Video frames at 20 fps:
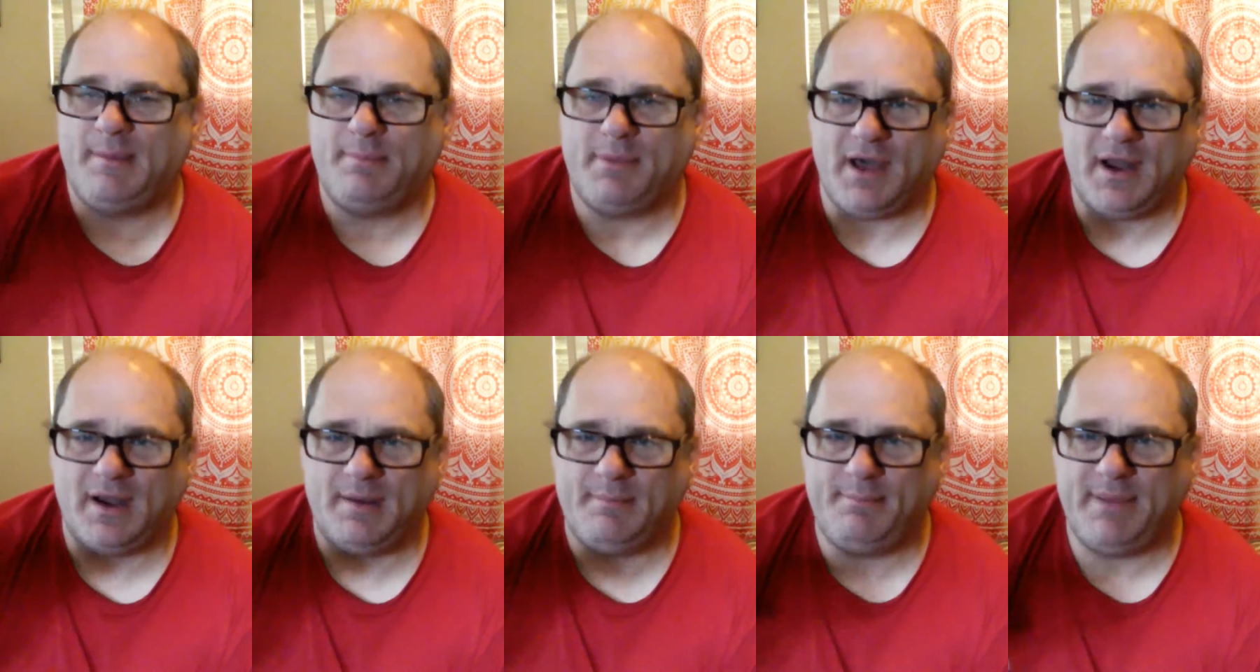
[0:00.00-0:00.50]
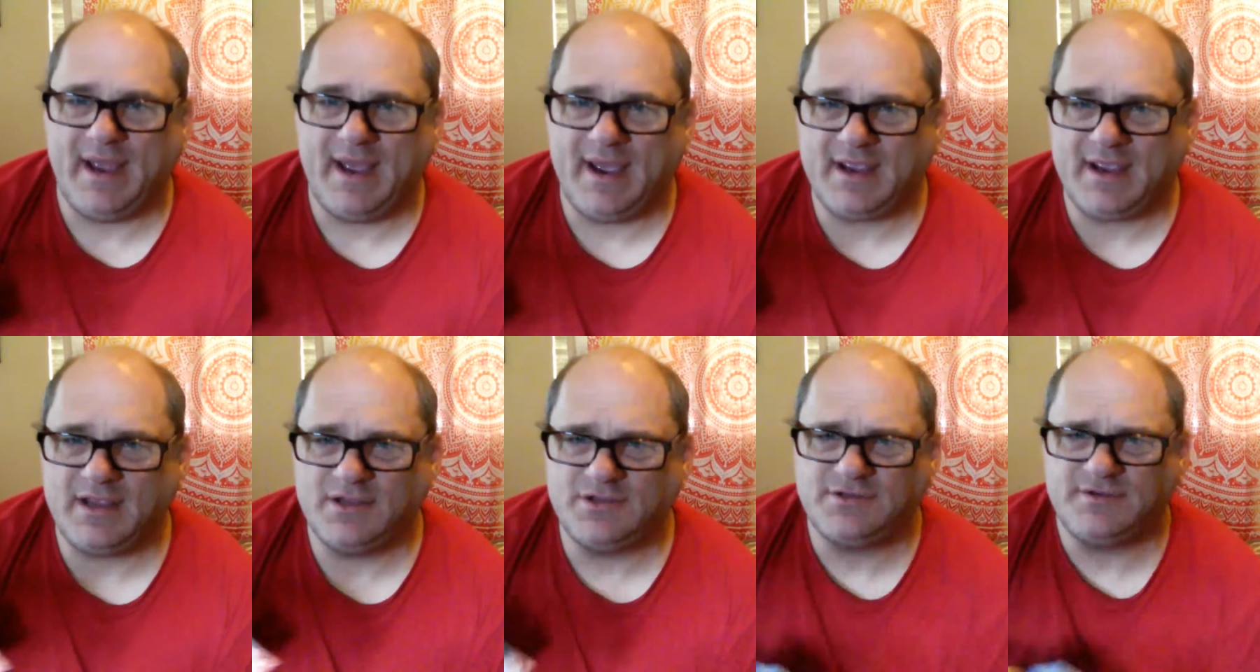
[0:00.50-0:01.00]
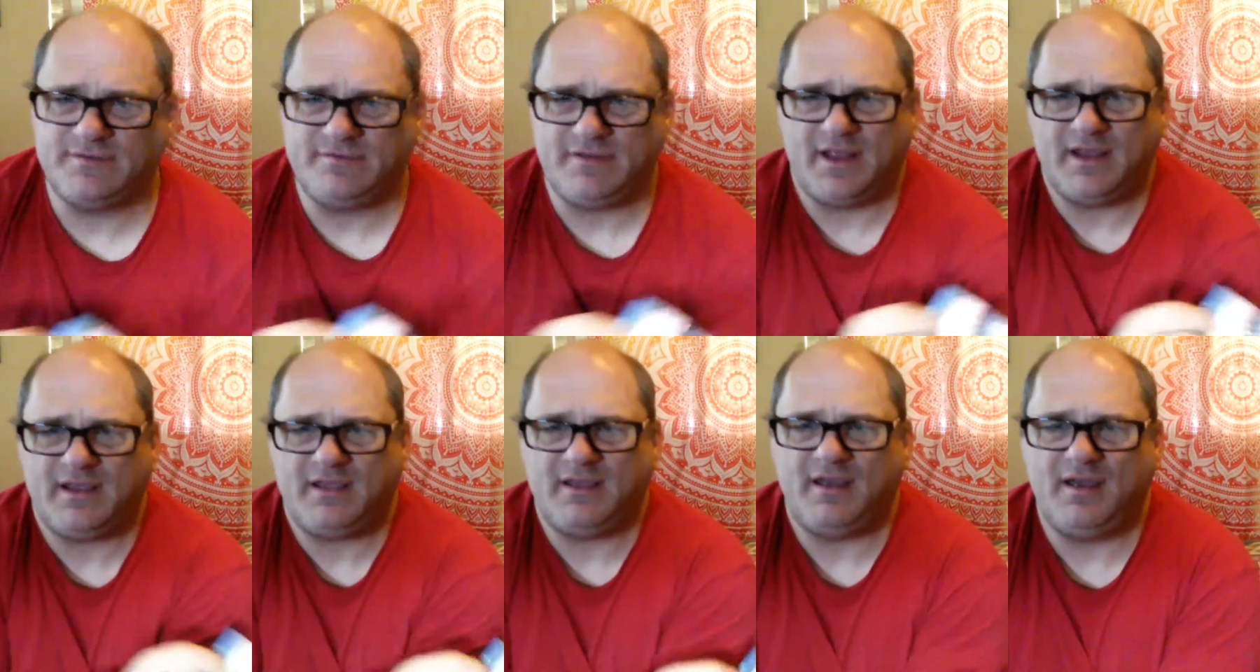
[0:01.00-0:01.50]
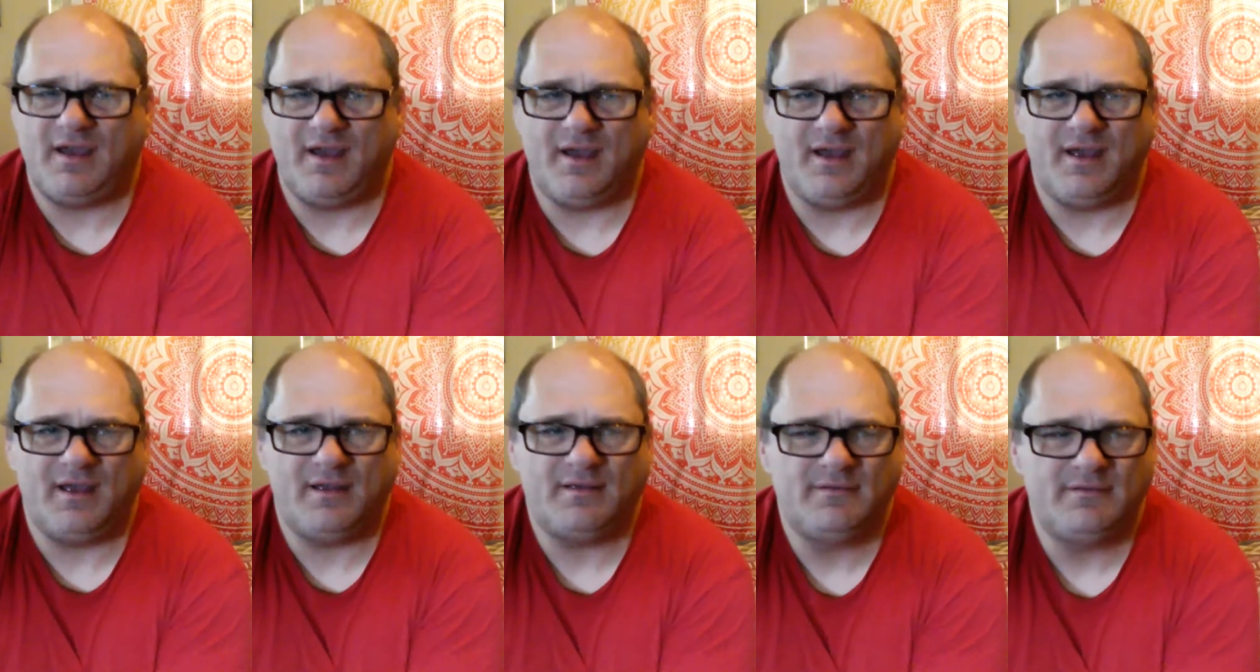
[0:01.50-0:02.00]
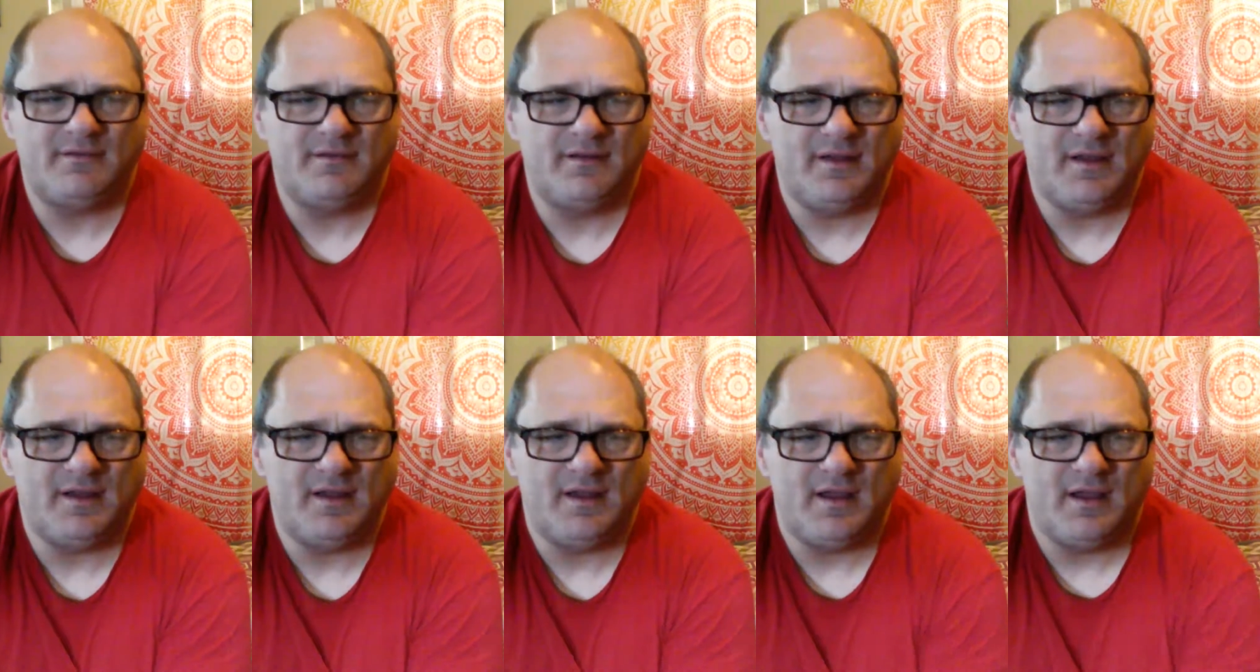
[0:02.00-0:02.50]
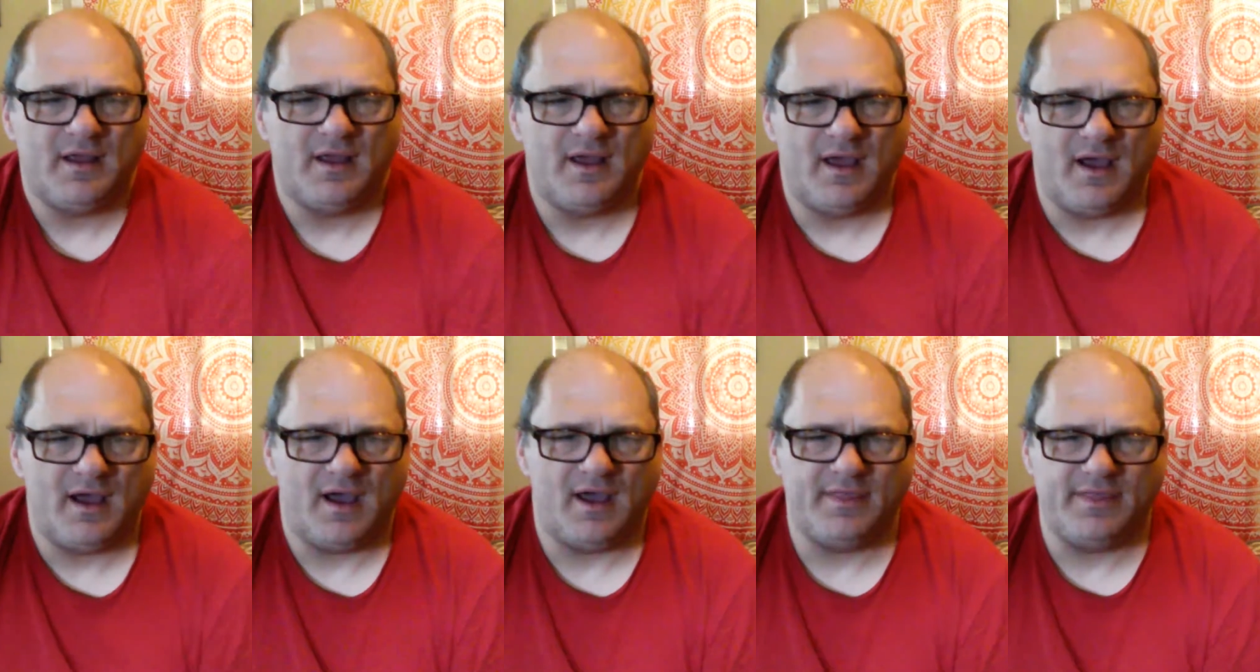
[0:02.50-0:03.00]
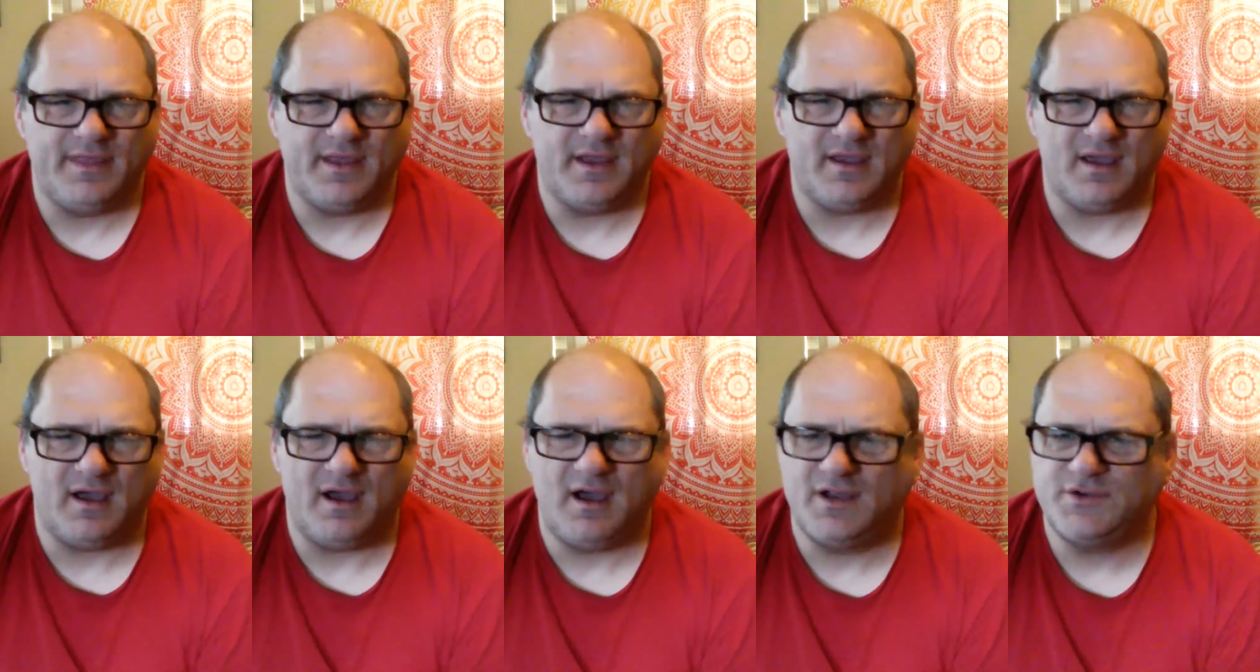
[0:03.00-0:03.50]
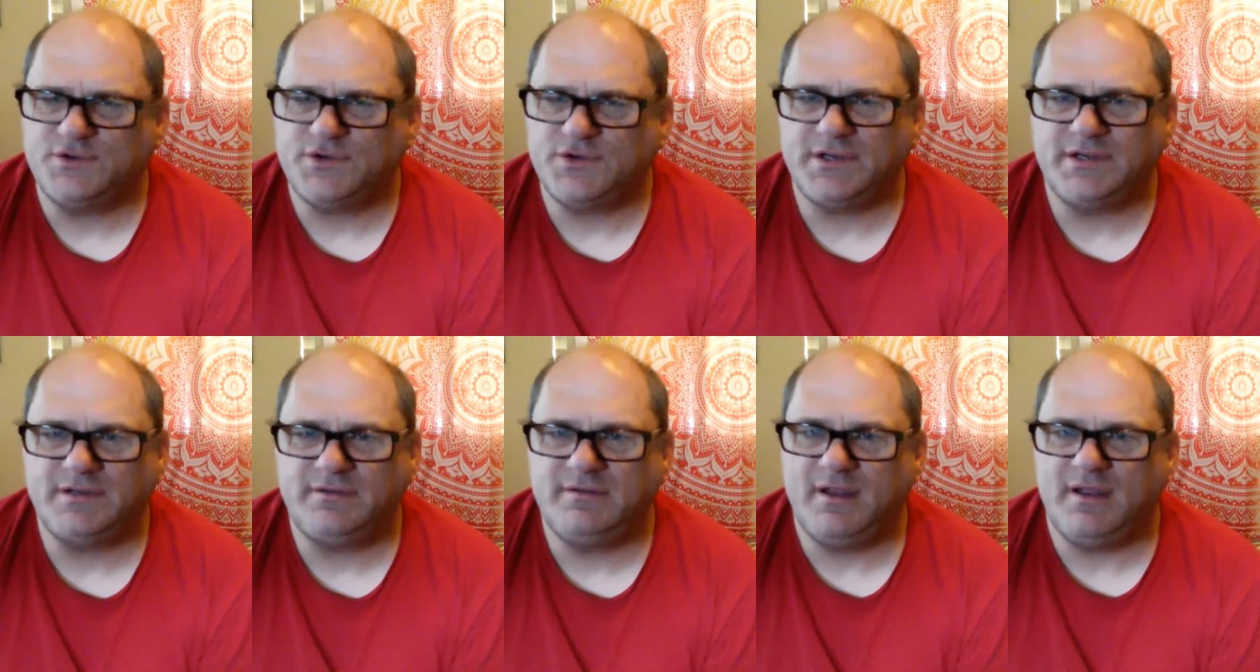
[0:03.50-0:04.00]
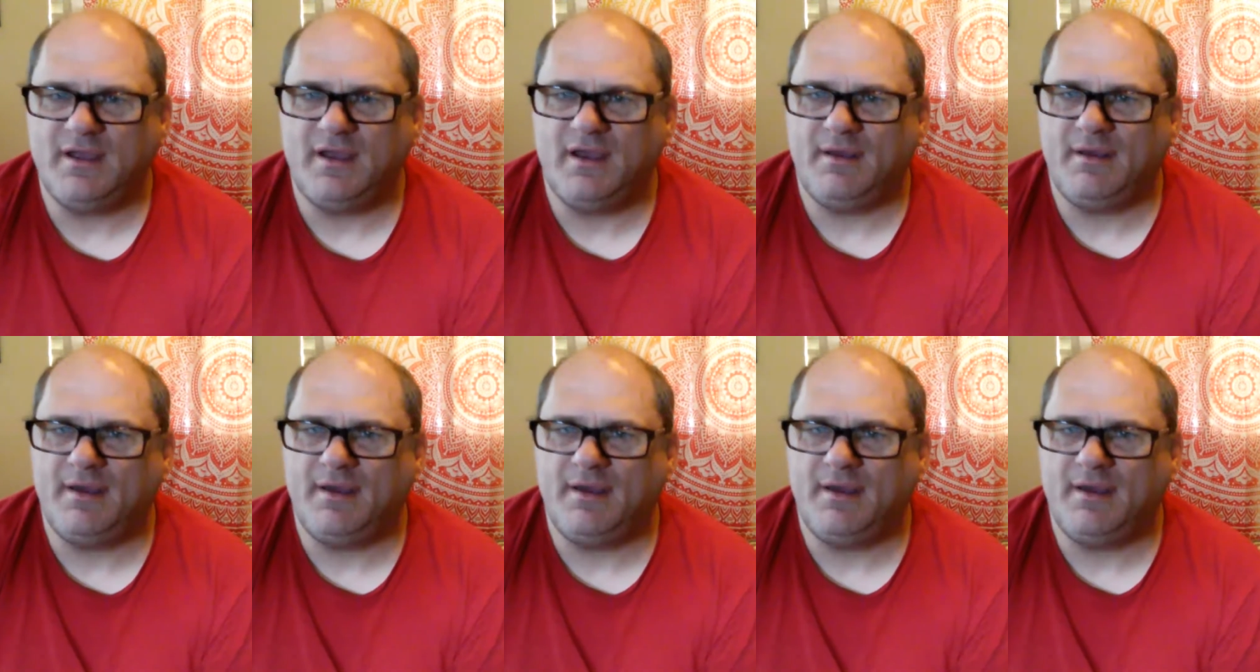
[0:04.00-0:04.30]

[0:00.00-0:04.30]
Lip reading: I bought a package of like I think 100